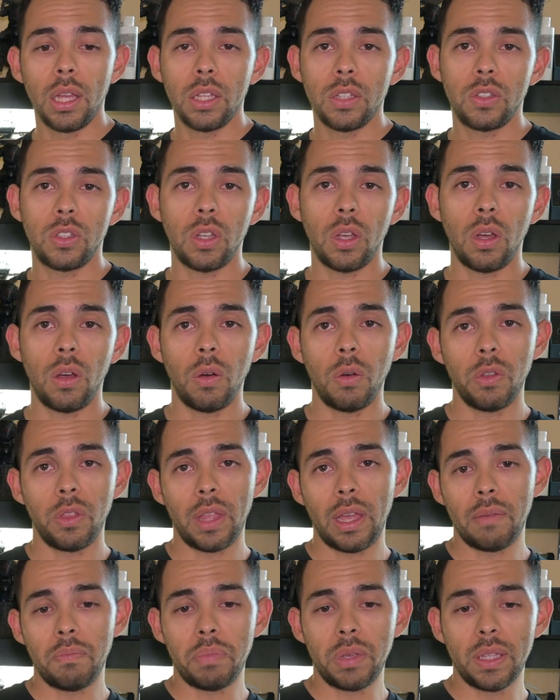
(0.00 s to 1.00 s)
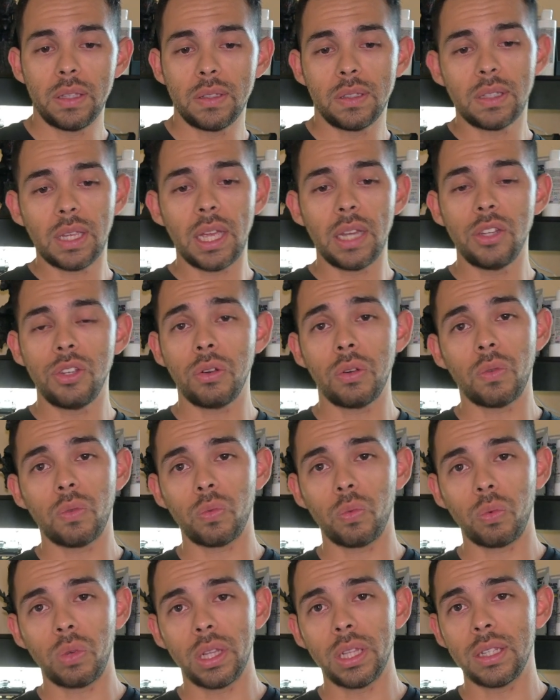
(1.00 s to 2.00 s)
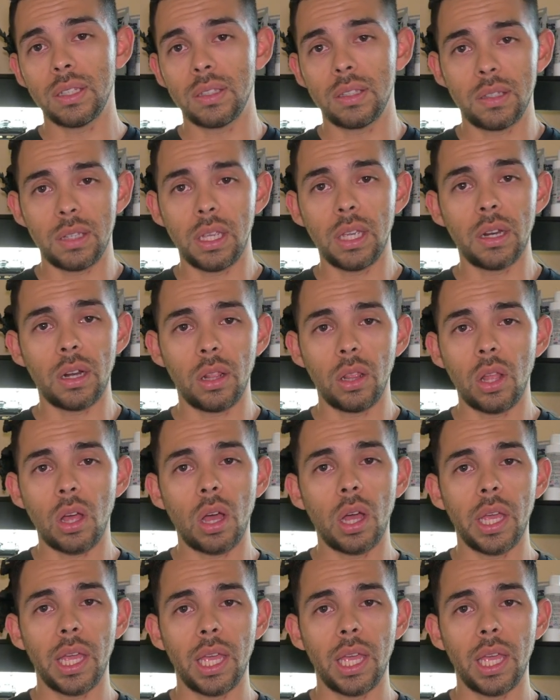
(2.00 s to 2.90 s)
So that being said, you don't really see it a lot